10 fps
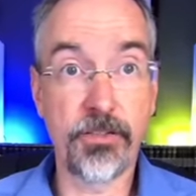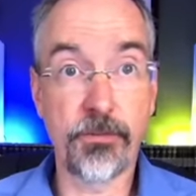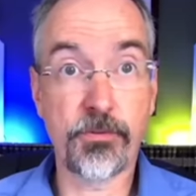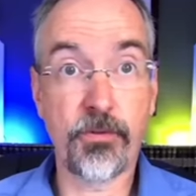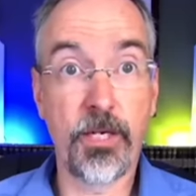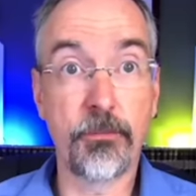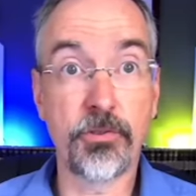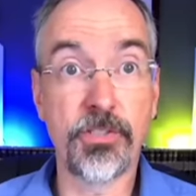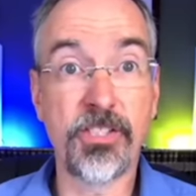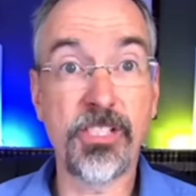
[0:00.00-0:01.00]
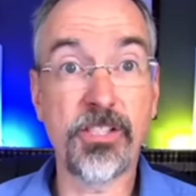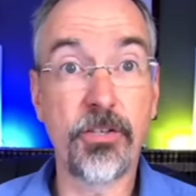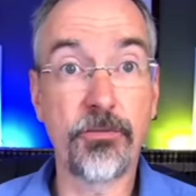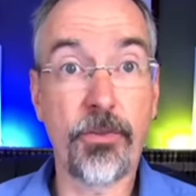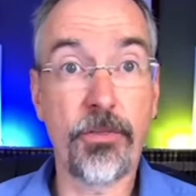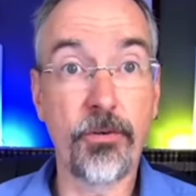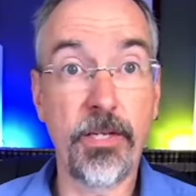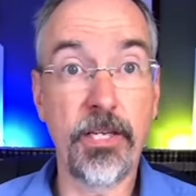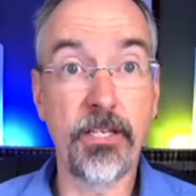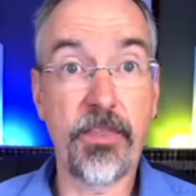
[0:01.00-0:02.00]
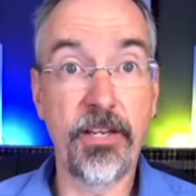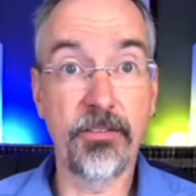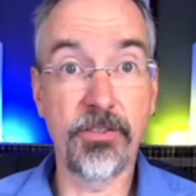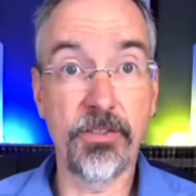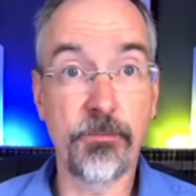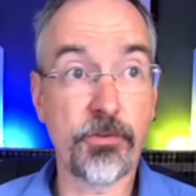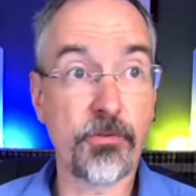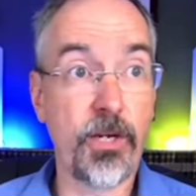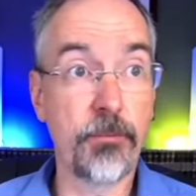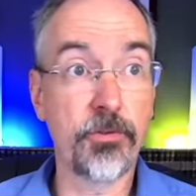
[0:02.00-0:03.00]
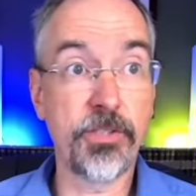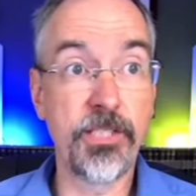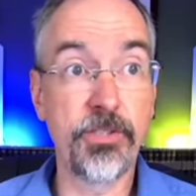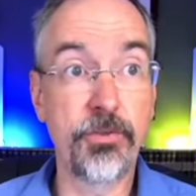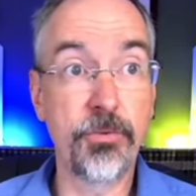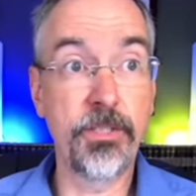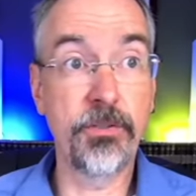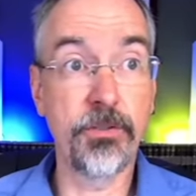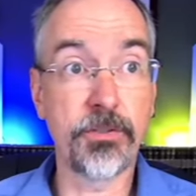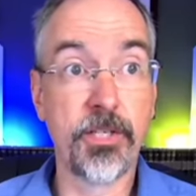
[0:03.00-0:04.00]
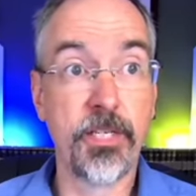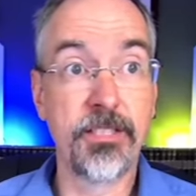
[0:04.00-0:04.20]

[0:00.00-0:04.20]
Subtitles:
subscribers to 630,000 subscribers in 2 years.